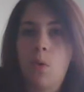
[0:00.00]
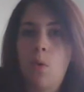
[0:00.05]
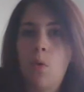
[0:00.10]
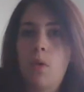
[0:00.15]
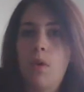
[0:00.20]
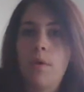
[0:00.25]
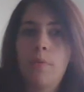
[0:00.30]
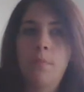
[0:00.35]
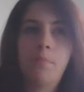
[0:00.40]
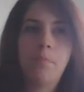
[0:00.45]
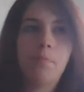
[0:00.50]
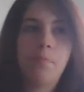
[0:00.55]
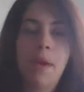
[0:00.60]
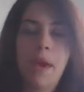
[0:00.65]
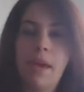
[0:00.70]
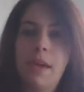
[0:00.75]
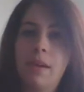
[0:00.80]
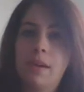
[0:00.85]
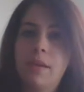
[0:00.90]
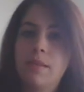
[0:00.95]
or
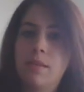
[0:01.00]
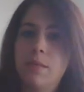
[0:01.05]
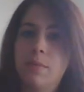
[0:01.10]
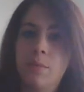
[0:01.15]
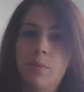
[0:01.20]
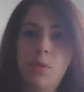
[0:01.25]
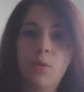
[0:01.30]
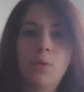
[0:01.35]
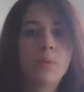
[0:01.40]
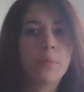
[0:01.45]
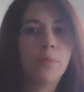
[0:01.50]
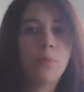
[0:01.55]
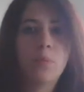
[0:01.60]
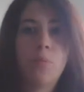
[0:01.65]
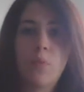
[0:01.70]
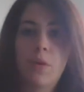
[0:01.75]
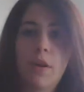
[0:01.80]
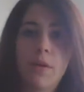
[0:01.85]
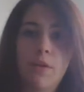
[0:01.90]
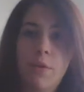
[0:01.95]
paganism or
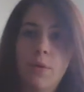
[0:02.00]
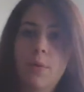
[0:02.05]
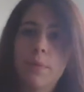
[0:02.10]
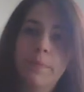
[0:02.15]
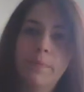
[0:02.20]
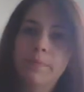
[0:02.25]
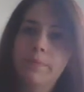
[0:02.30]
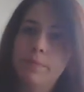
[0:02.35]
whatever you